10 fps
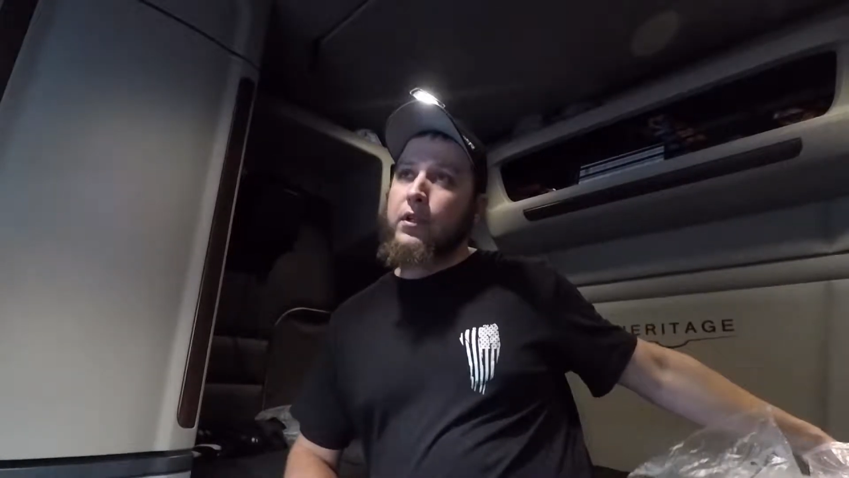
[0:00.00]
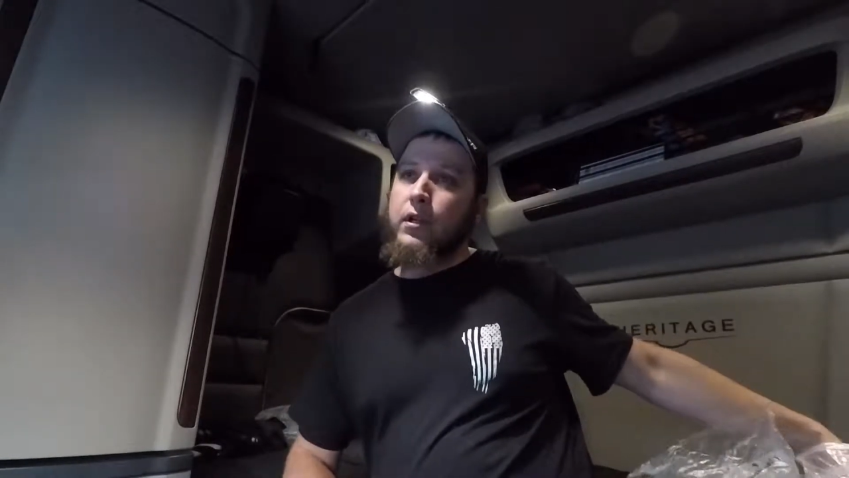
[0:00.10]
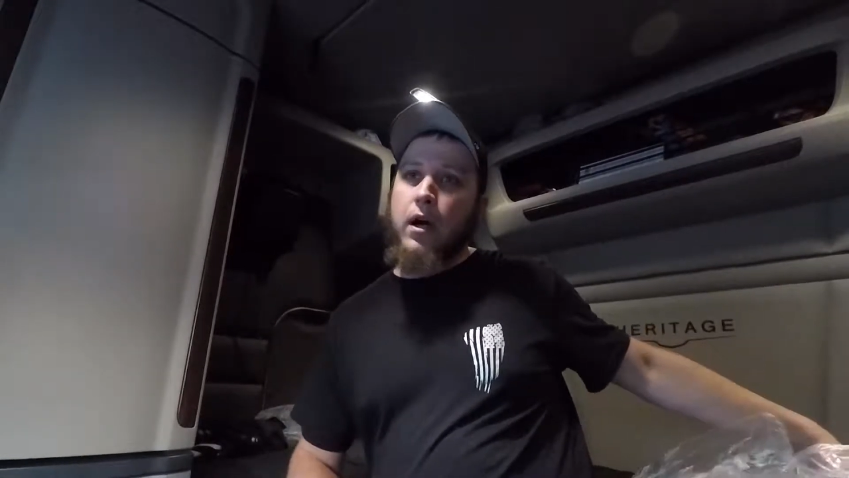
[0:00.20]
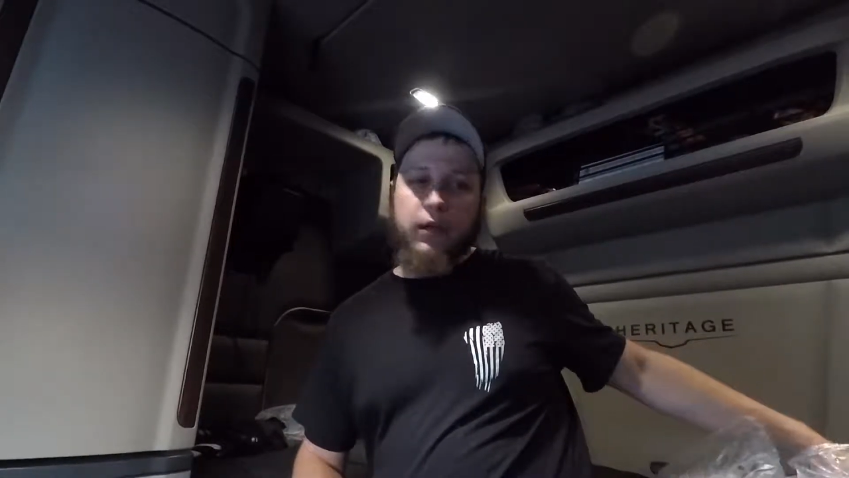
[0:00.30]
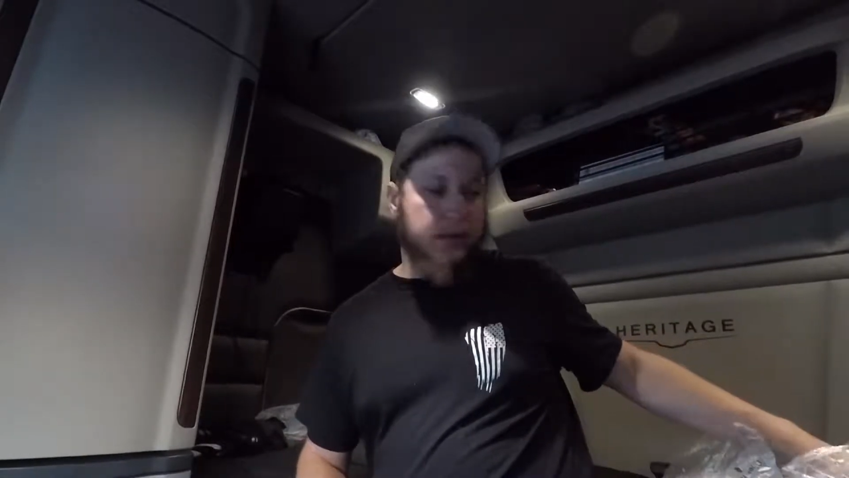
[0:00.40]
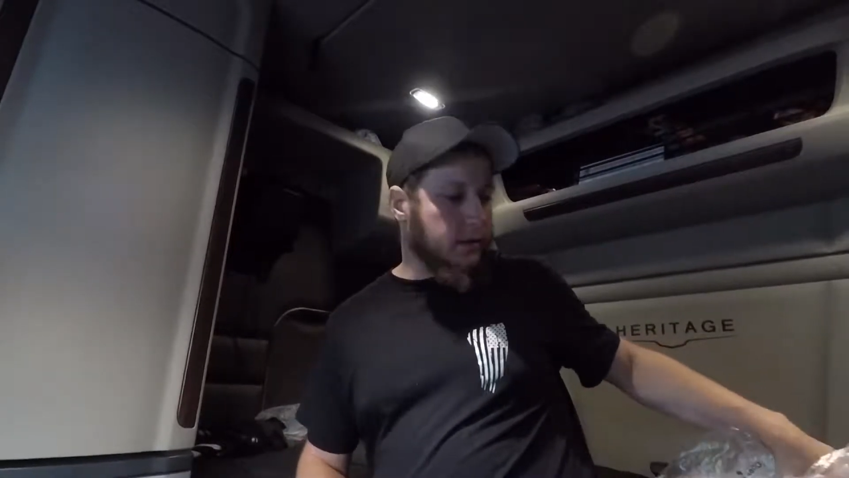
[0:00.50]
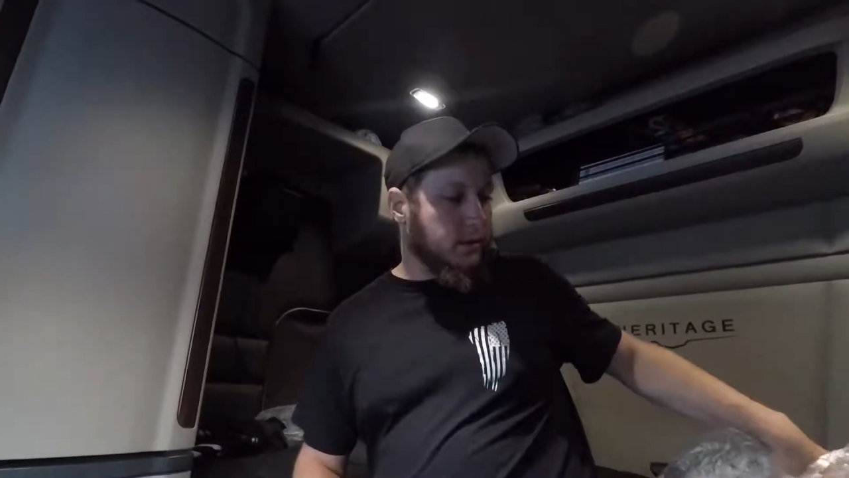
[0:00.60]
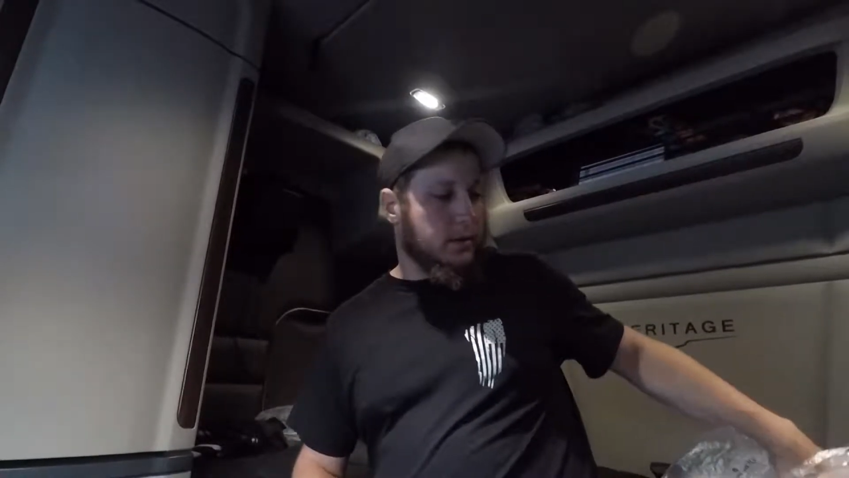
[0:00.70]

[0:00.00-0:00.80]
you call it,